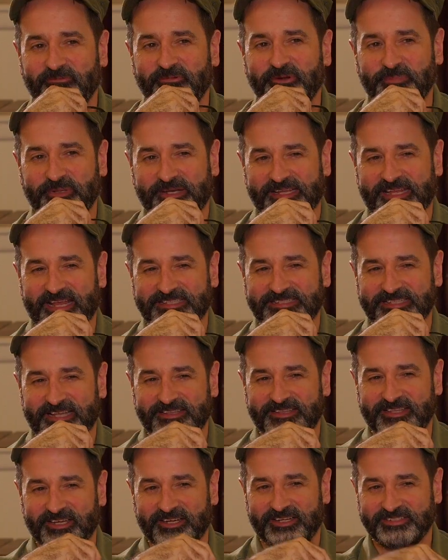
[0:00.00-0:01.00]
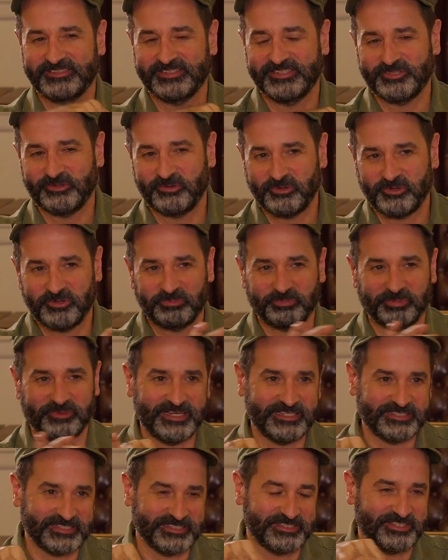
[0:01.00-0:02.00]
want to put a guess out there because this all
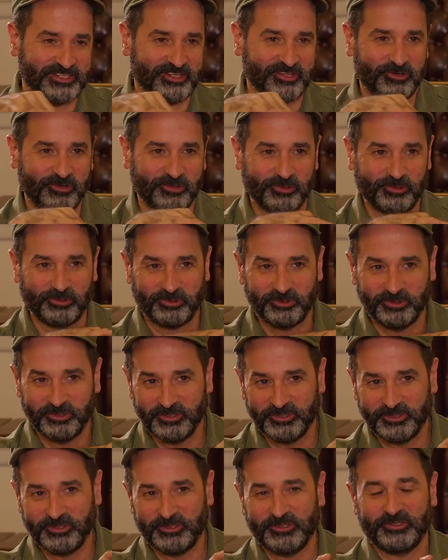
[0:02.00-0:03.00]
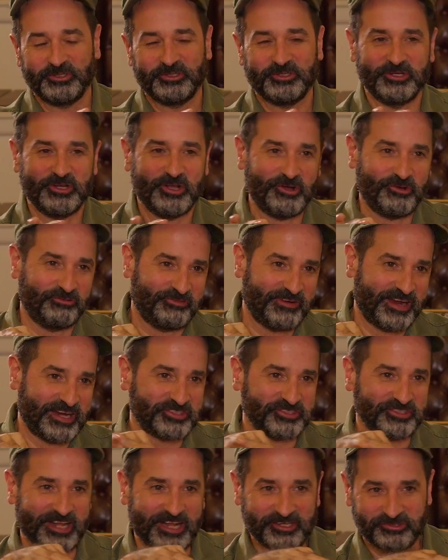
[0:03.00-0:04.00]
plays into the whole, Frank
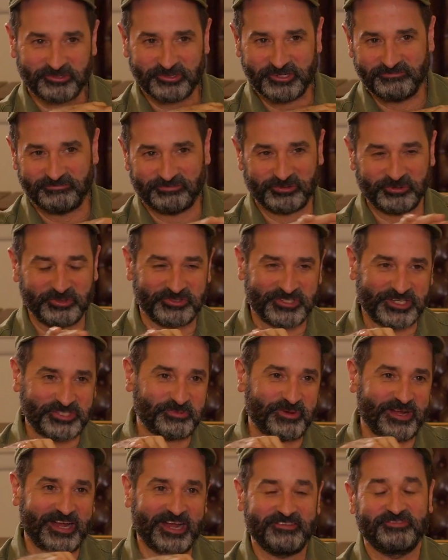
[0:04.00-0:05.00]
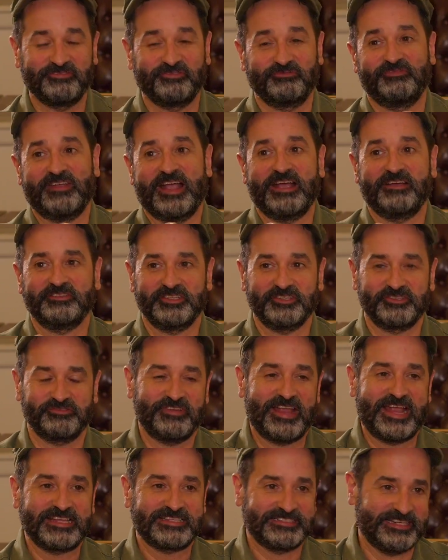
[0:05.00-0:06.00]
Sinatra influence. That's why I found this
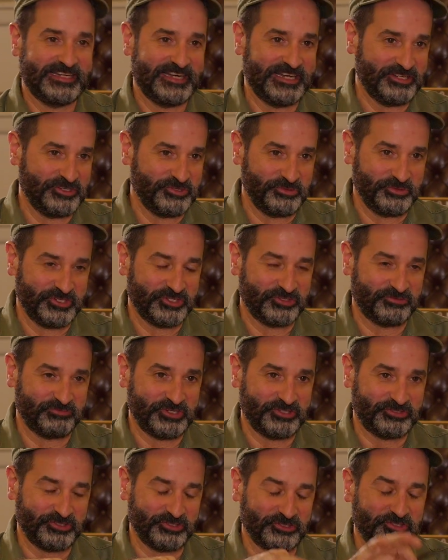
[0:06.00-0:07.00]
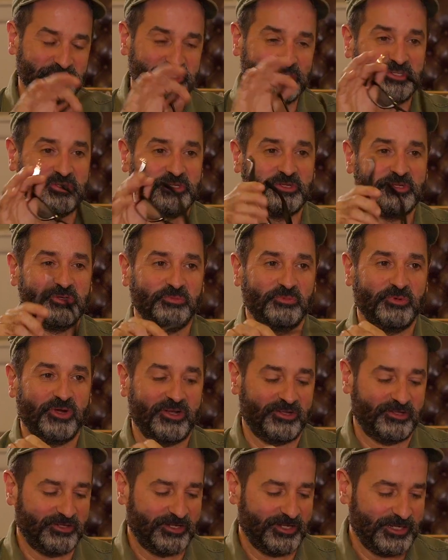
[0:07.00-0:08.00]
fascinating in this research.
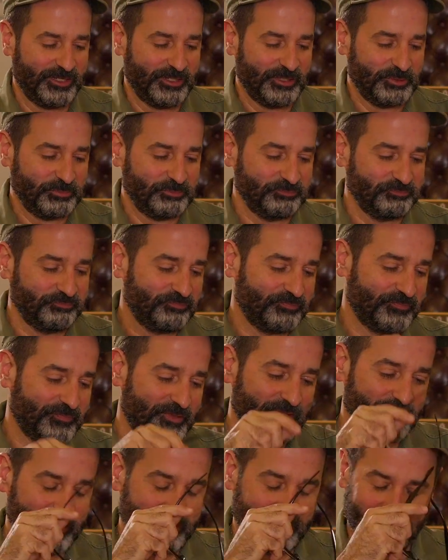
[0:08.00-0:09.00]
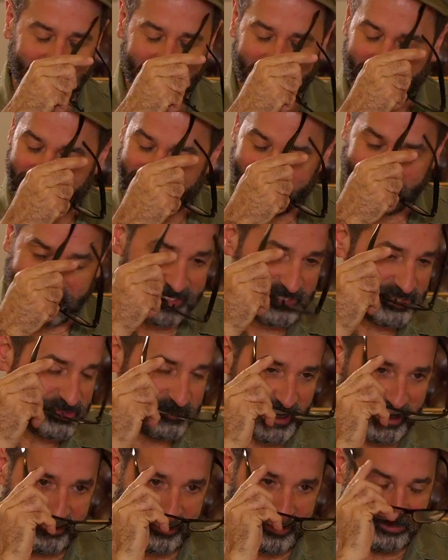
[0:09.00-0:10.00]
Well,
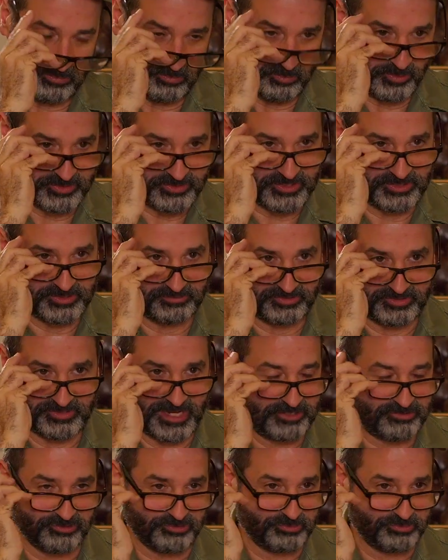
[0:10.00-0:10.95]
Lansbury wasn't Sinatra's